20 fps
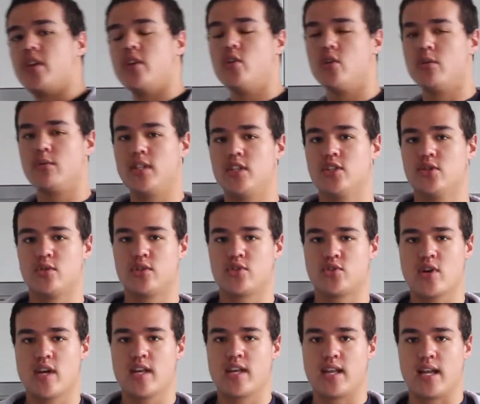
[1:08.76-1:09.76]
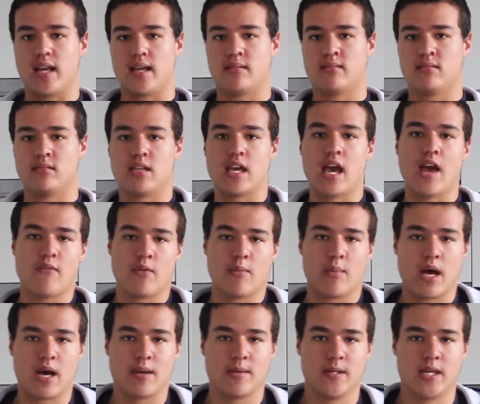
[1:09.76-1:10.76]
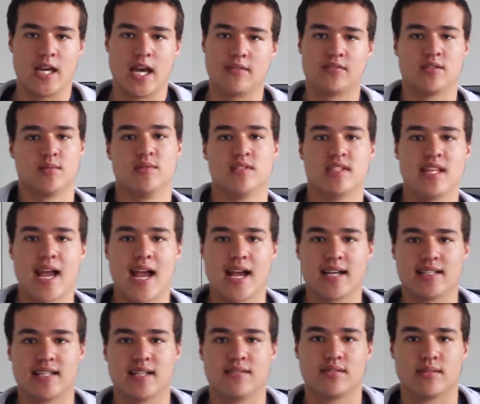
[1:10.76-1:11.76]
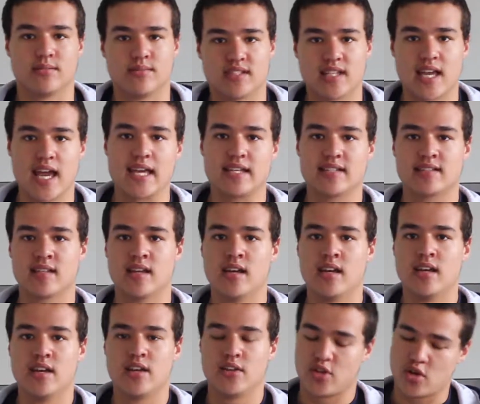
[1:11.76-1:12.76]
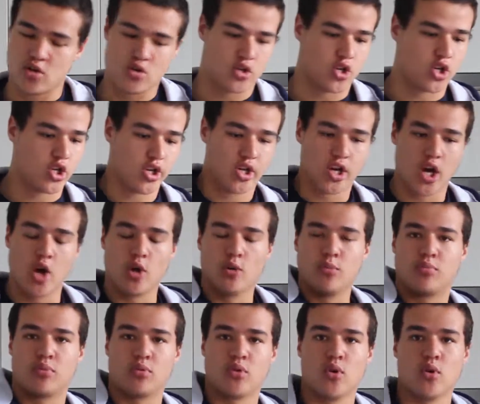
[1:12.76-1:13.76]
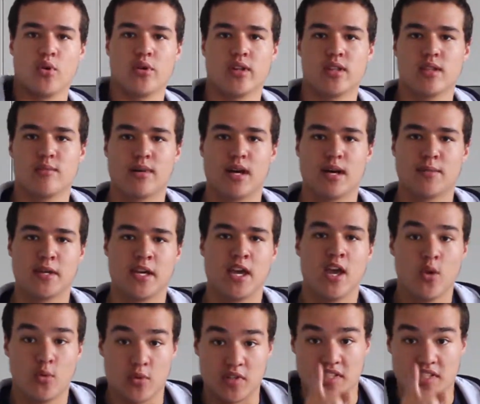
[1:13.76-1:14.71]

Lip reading: you normally do on Australia Day? You have a barbie, have some snacks, have some steaks, throw a good old prawn on the barbie. We